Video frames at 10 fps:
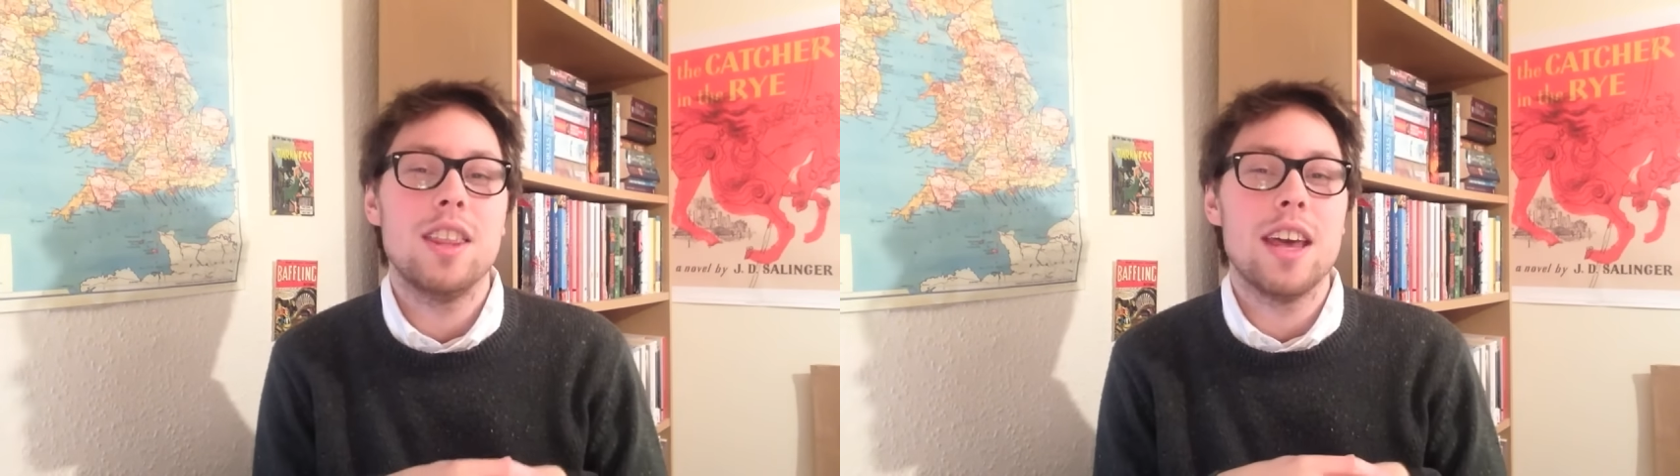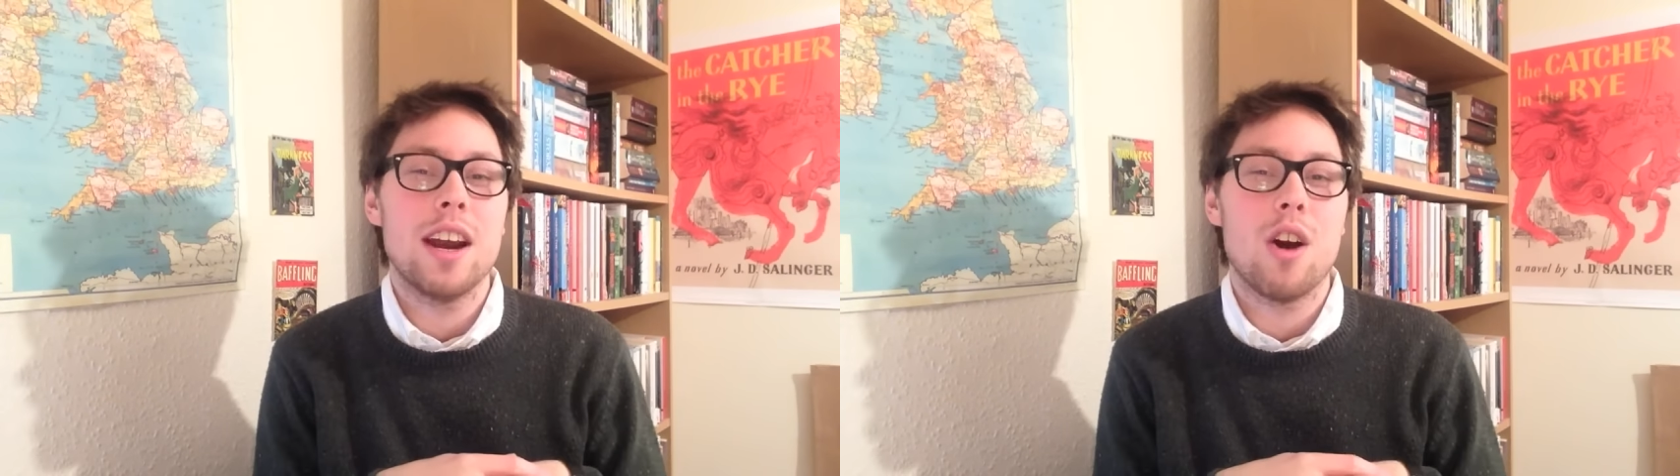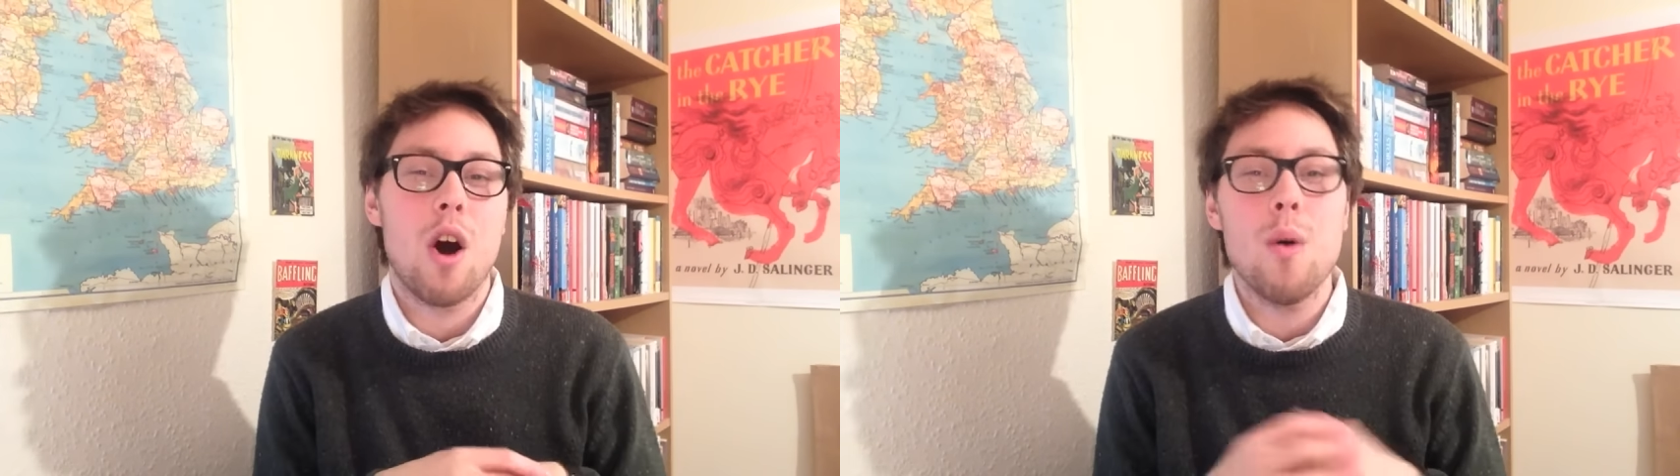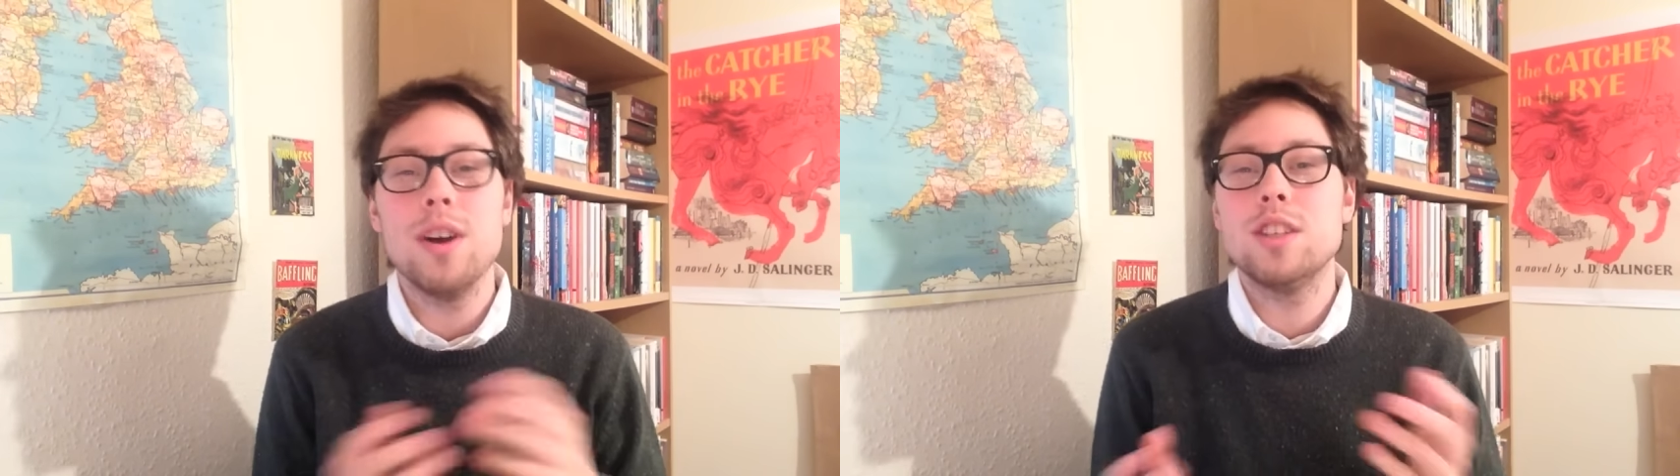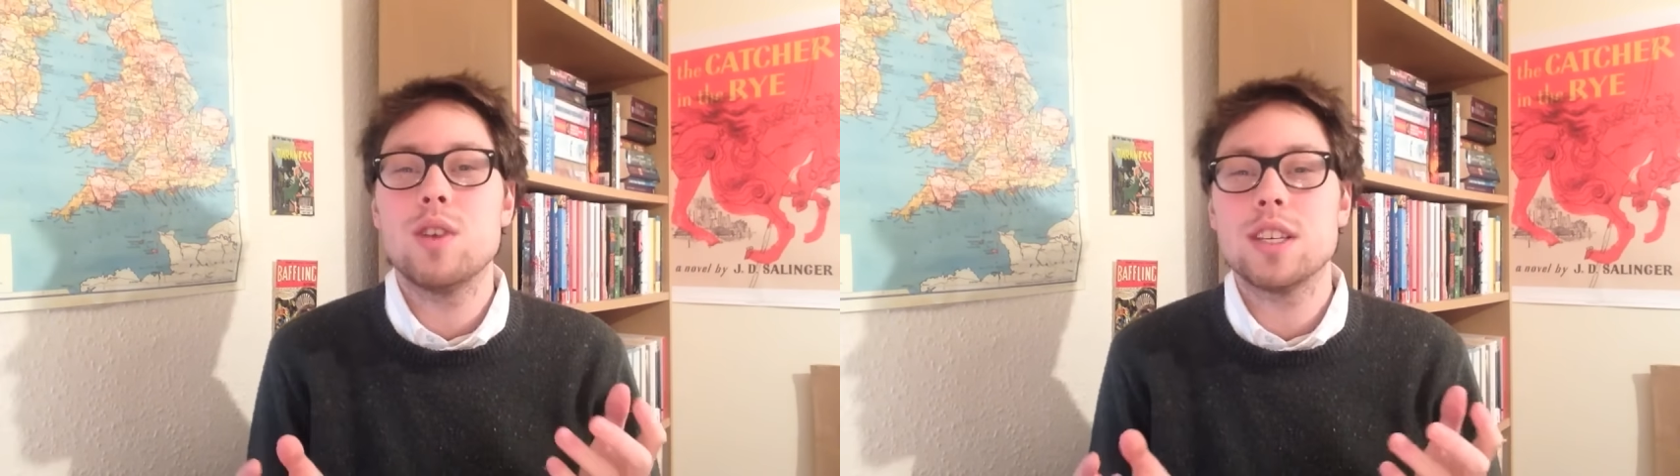They are
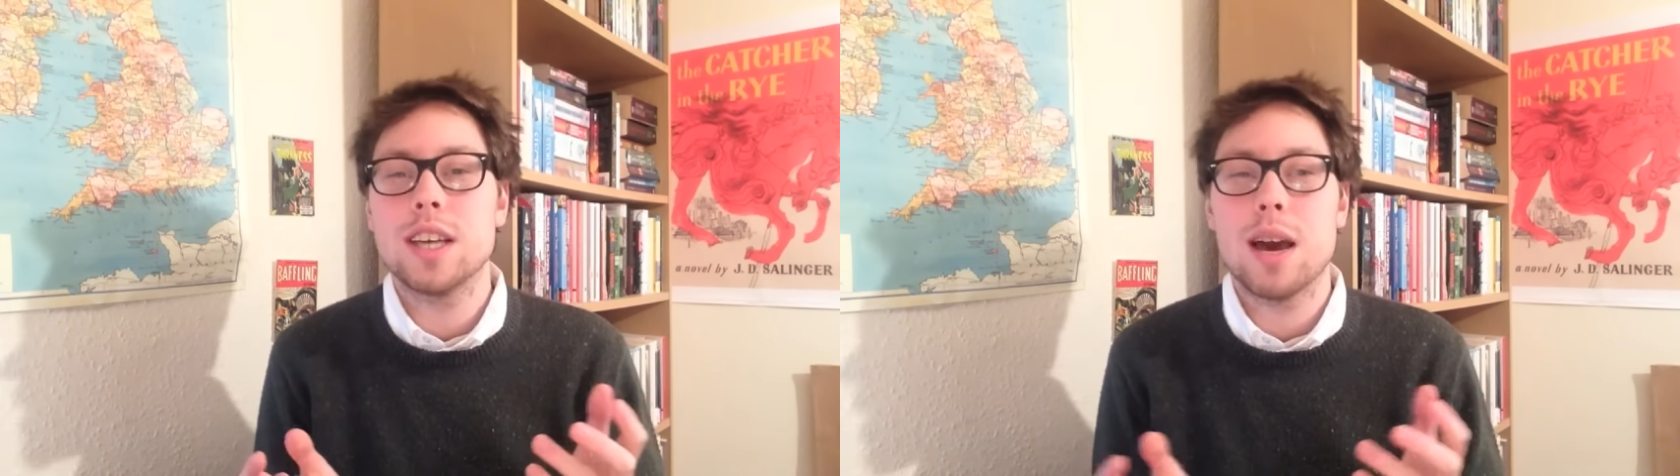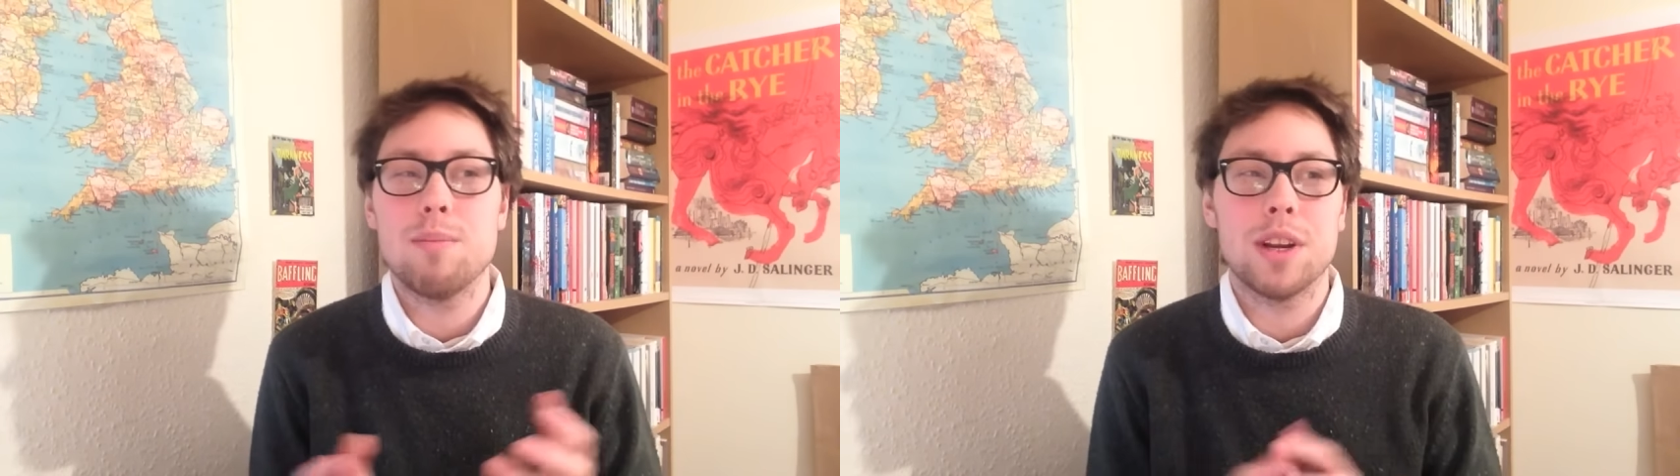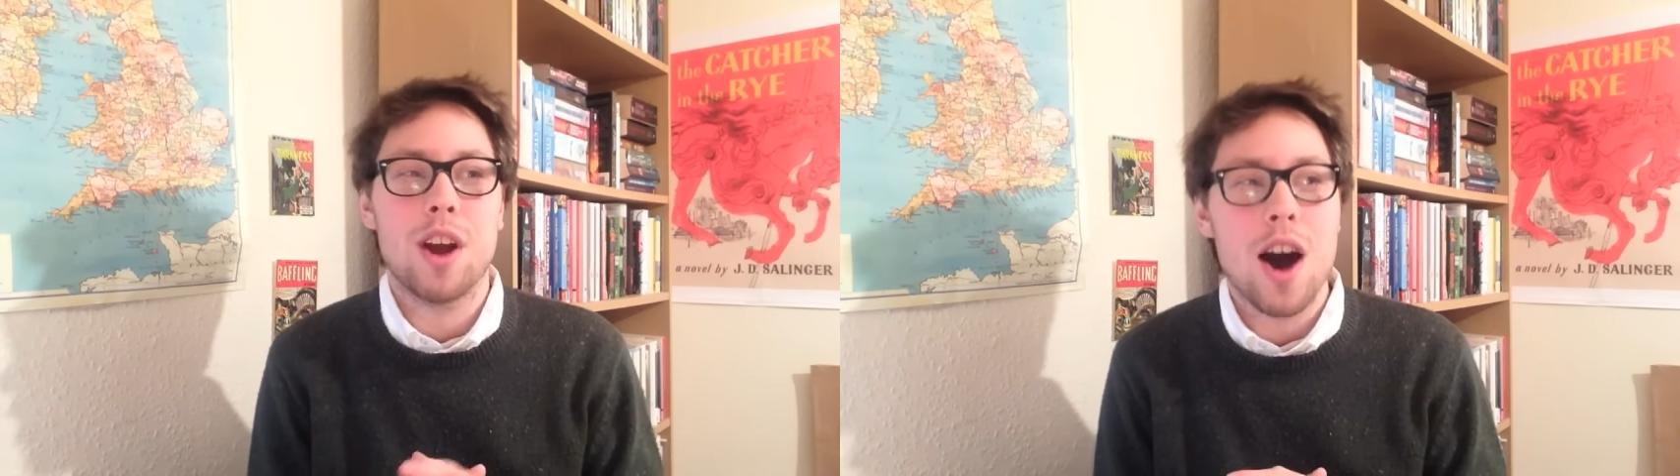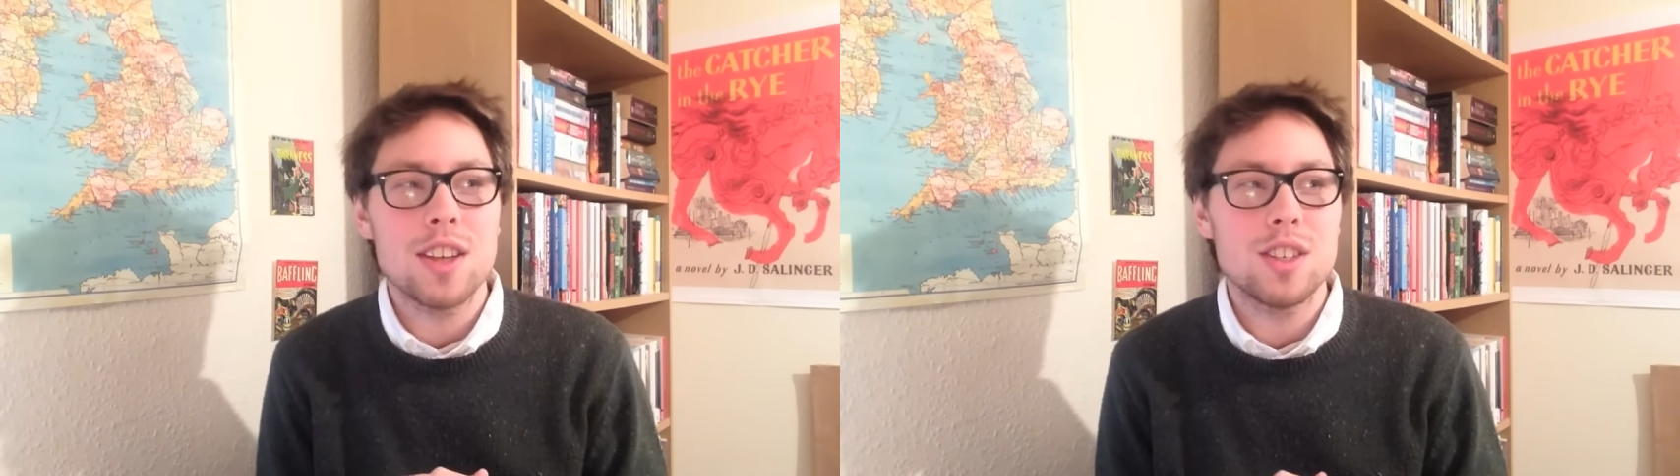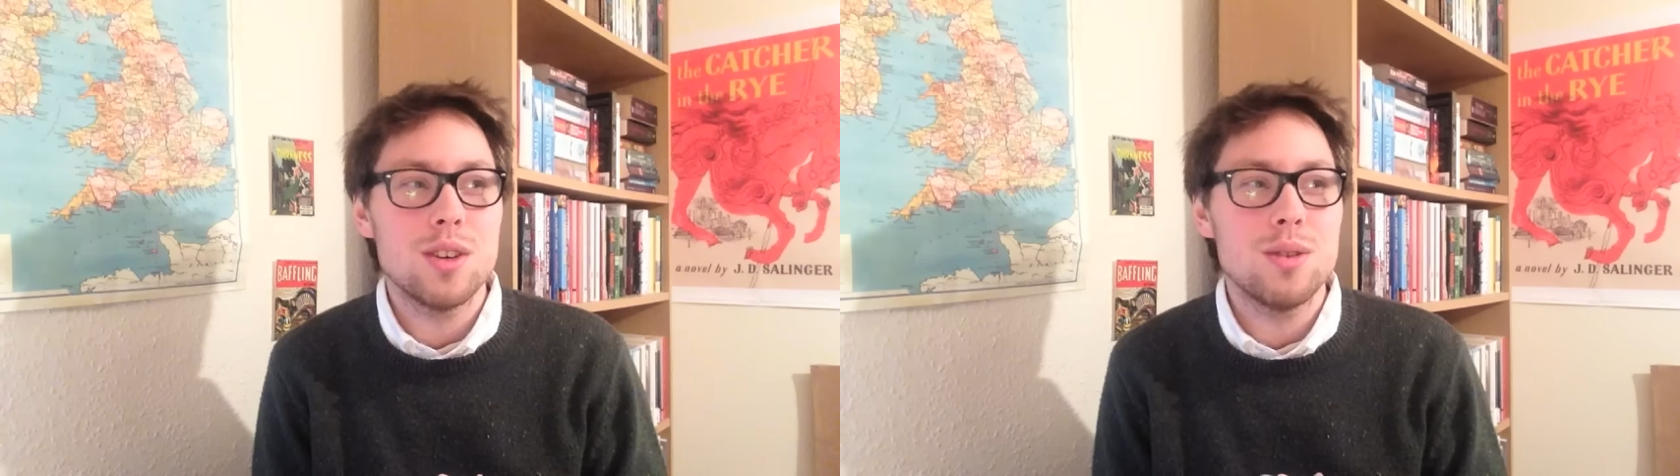always dressing up in
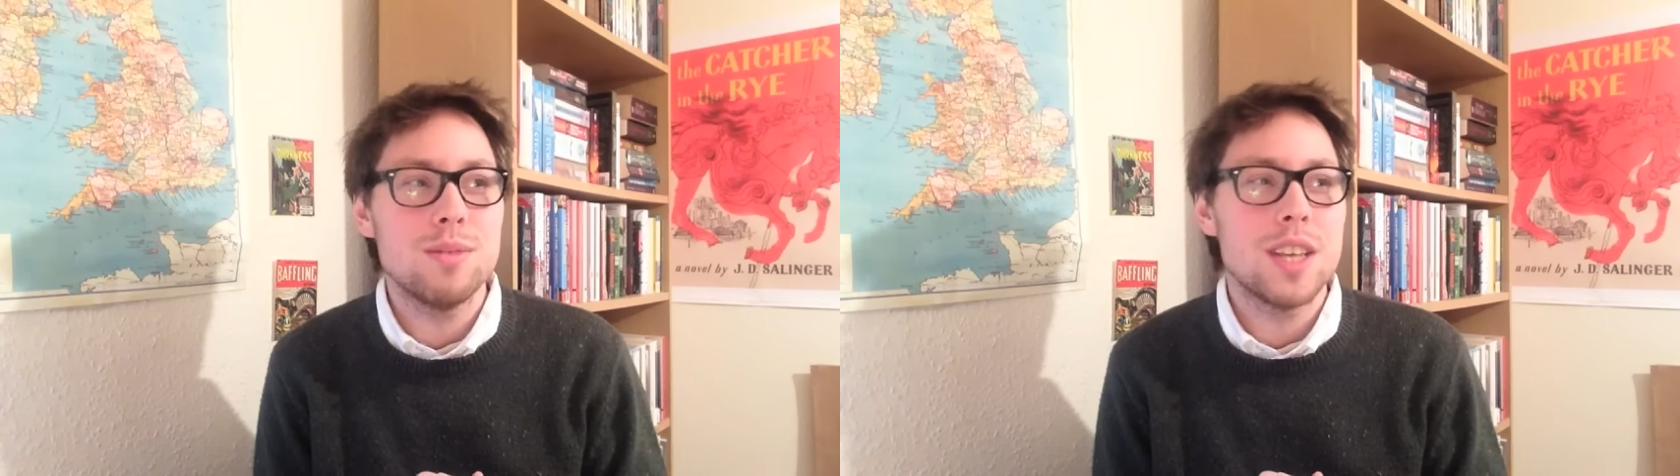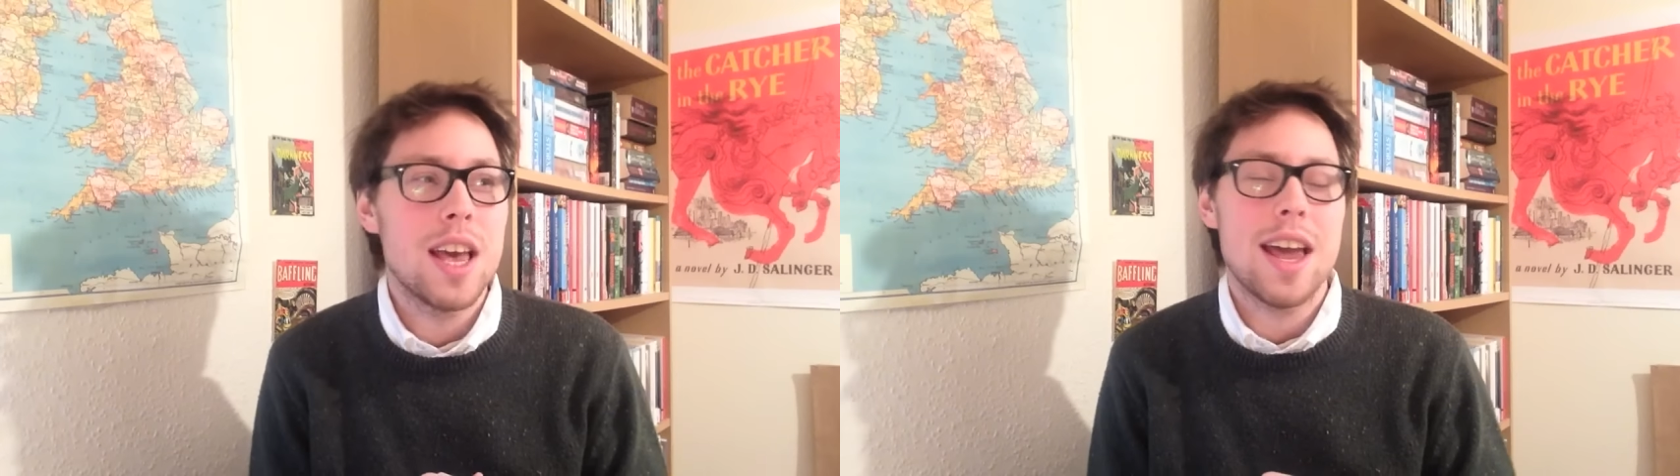costumes